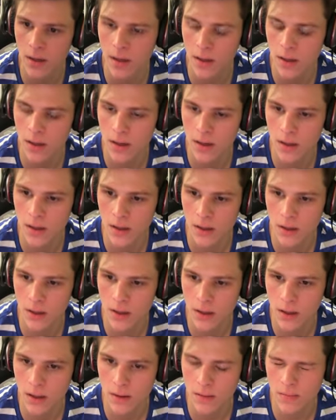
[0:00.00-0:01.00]

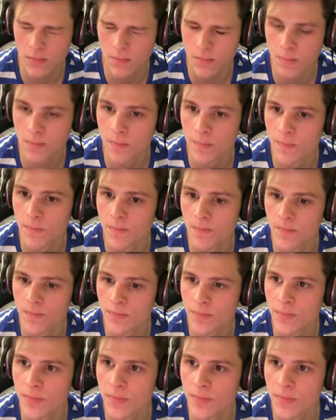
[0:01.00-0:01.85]
Nobody speaks.